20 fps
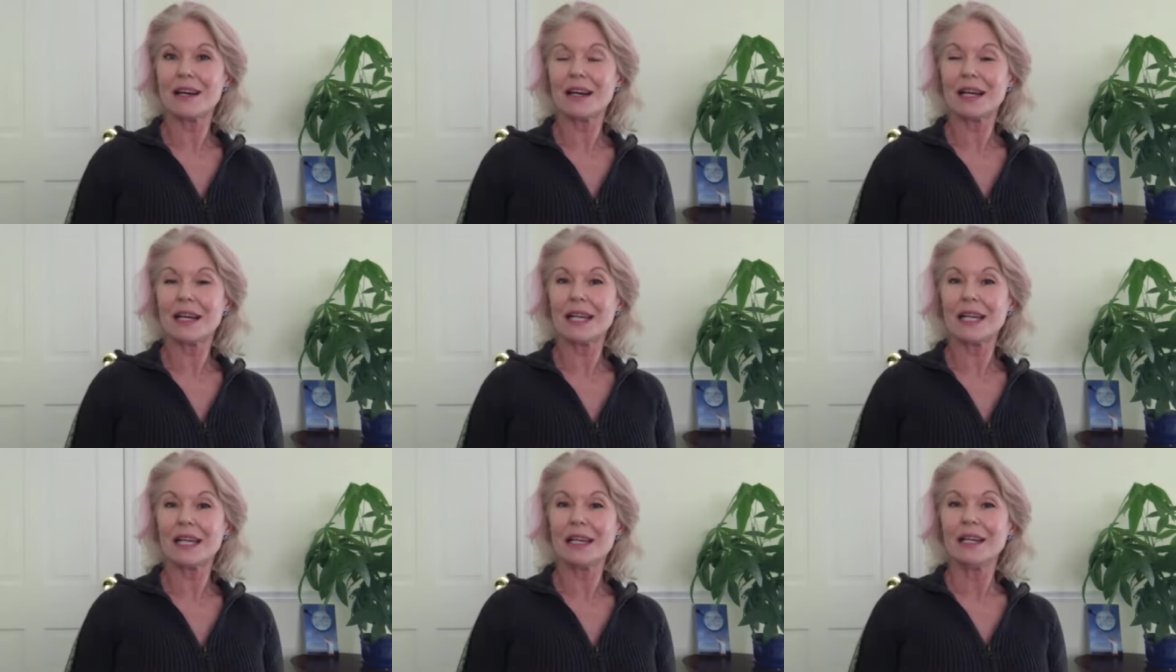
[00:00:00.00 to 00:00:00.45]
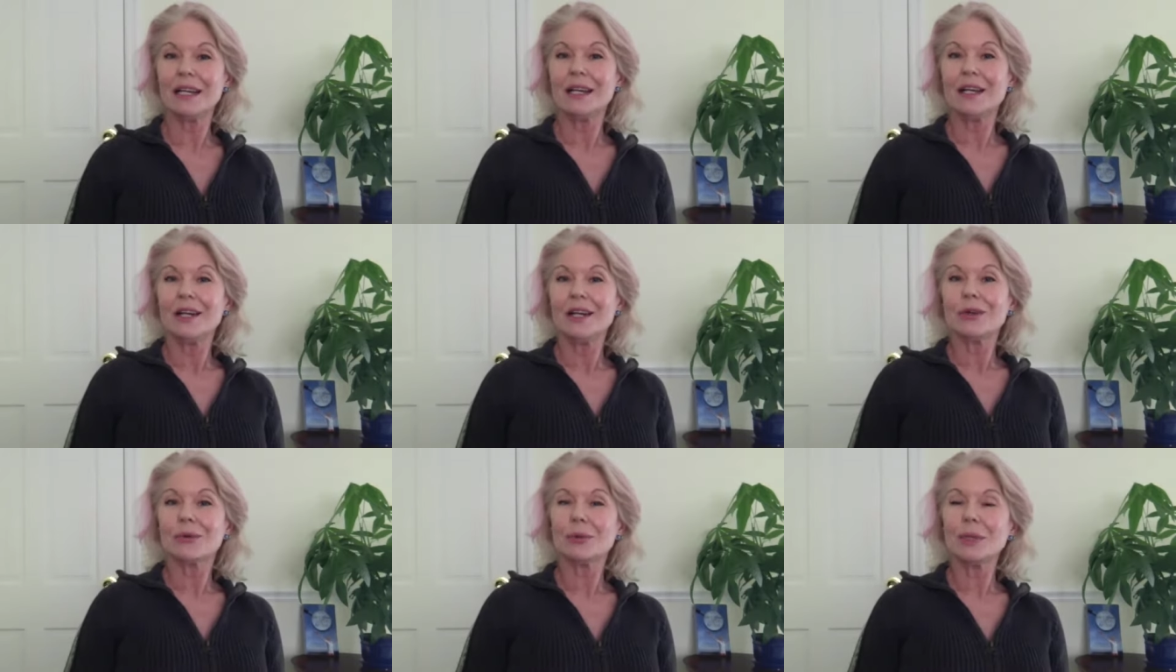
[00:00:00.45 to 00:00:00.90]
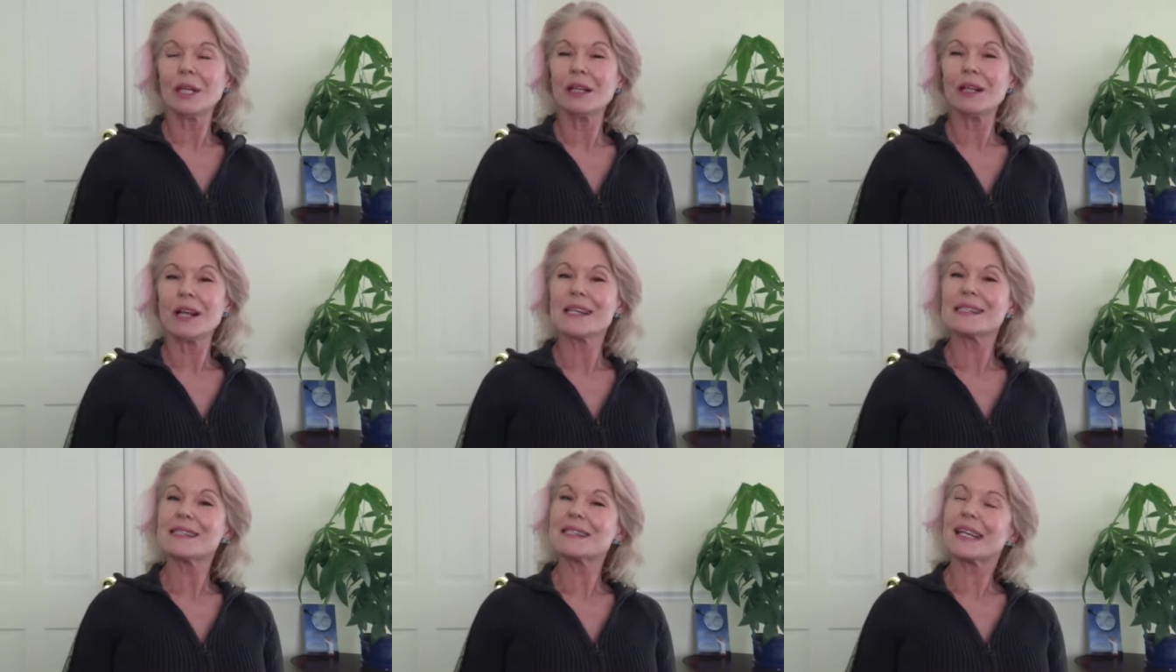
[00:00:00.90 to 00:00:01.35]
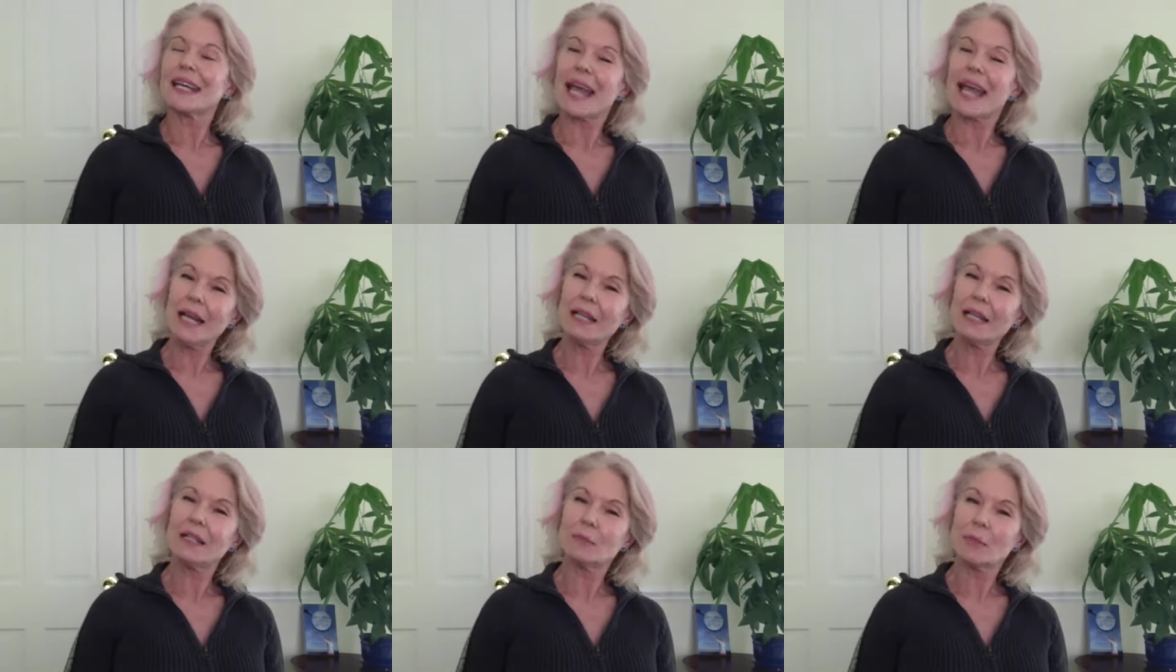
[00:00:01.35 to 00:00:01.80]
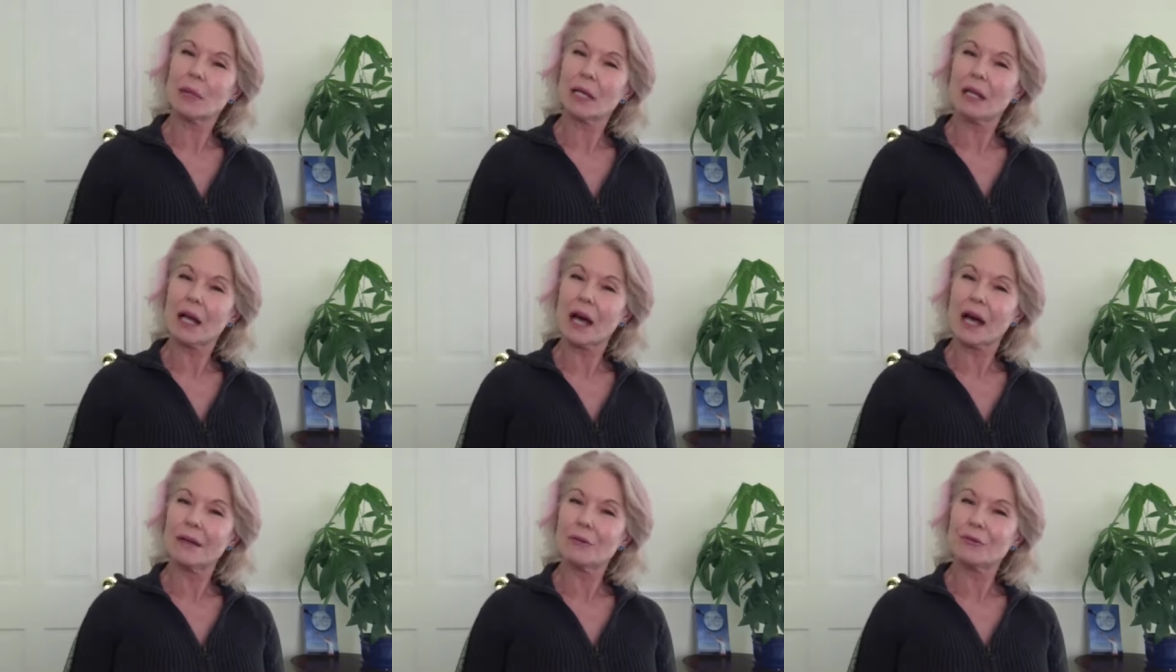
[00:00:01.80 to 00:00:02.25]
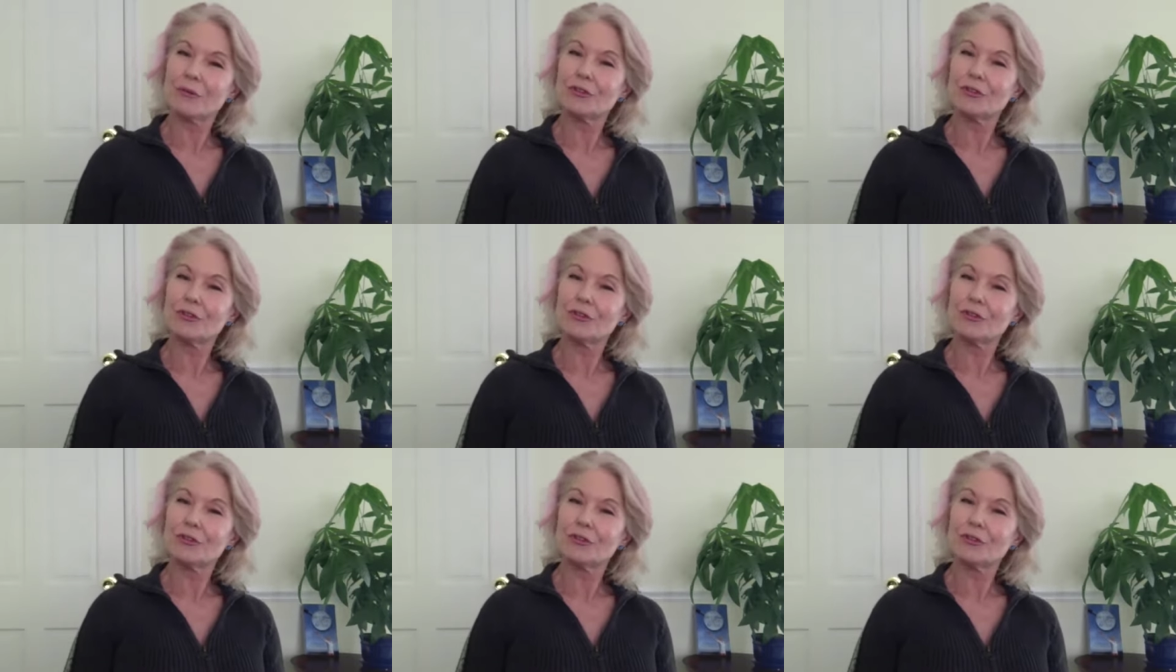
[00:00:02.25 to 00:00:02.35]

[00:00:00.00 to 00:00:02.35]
I realized I hated my life.